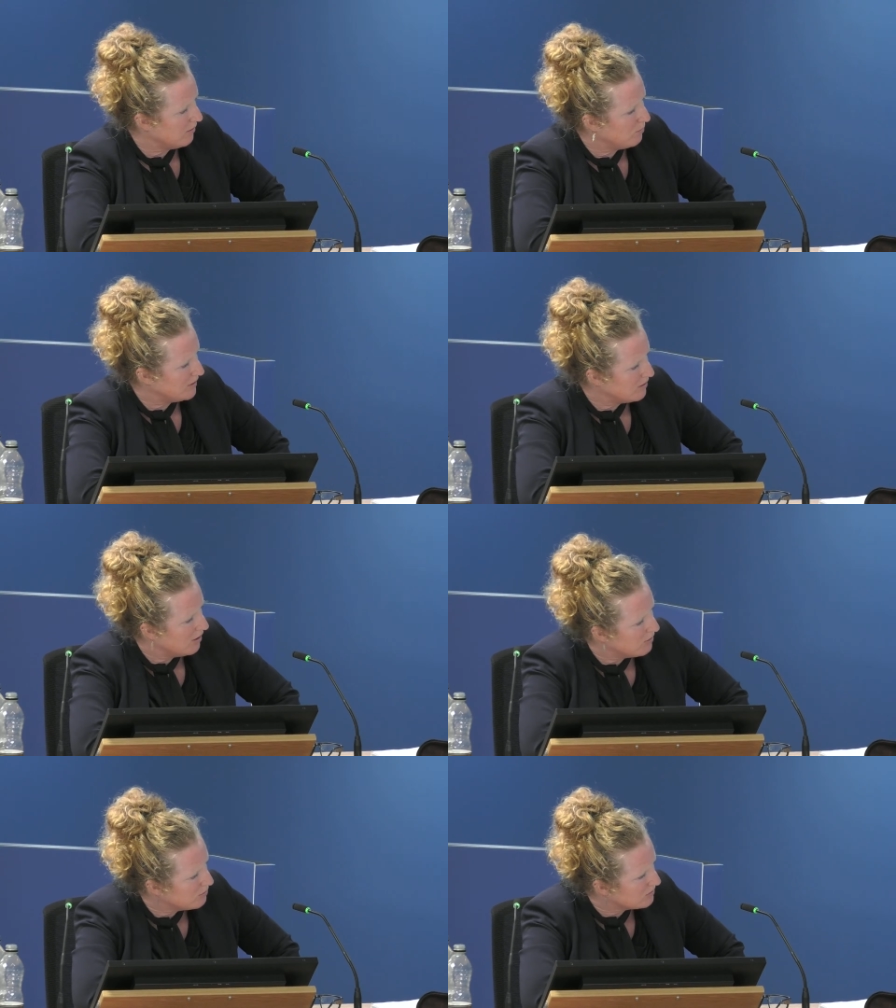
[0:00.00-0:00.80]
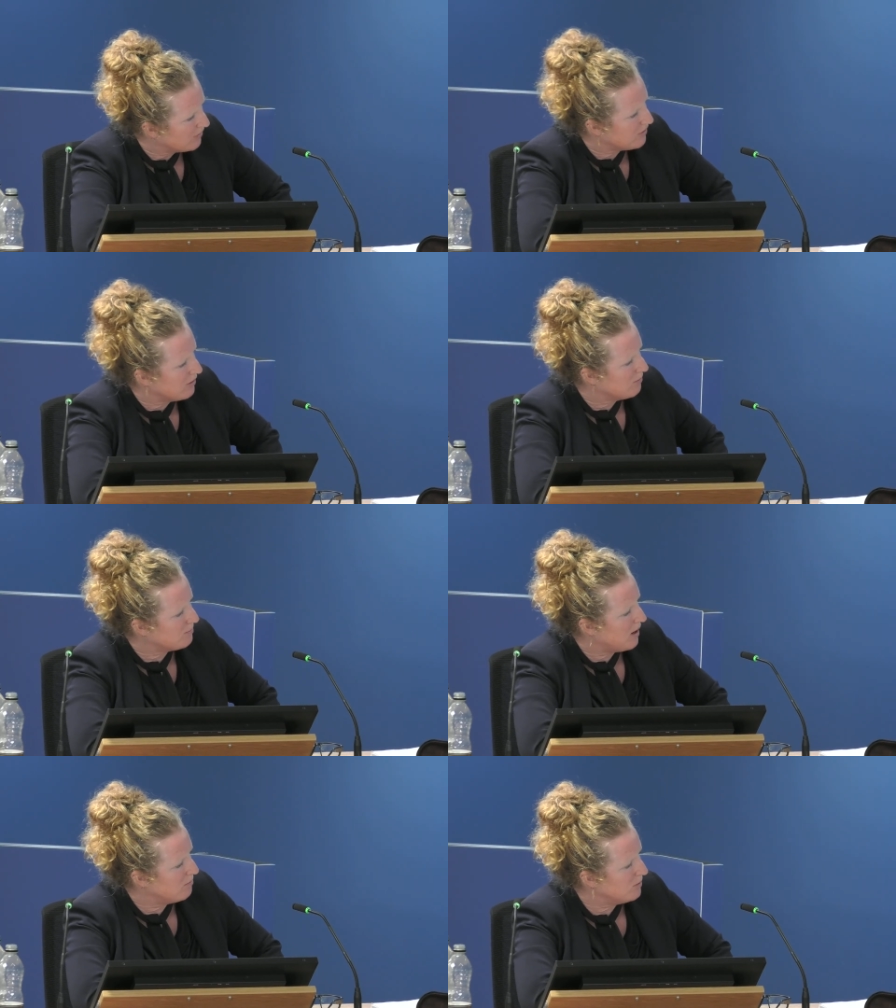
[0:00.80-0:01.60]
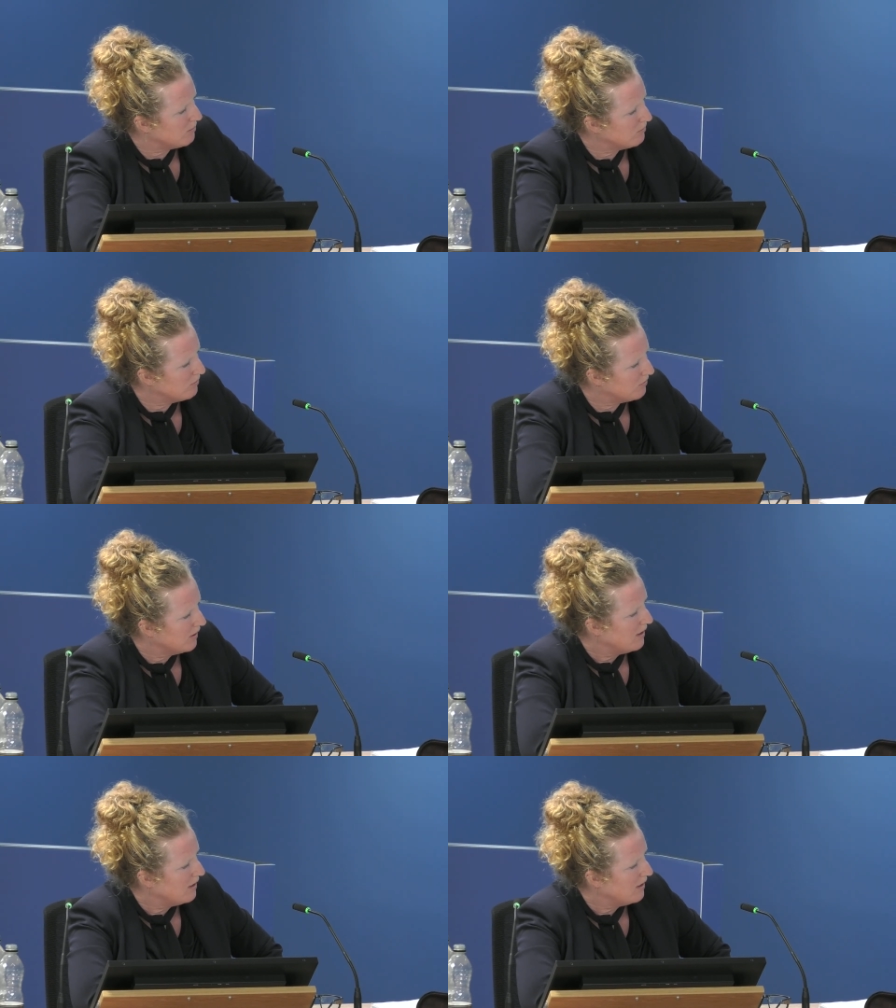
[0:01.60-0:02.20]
We know that there are problems.